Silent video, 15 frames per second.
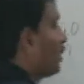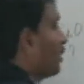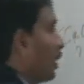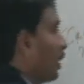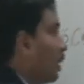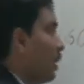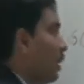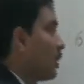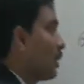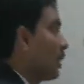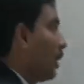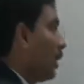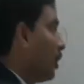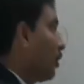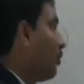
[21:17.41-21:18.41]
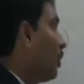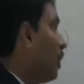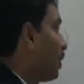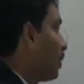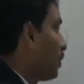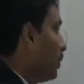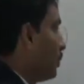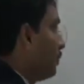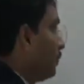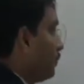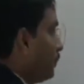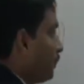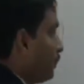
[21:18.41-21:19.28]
That is equal to,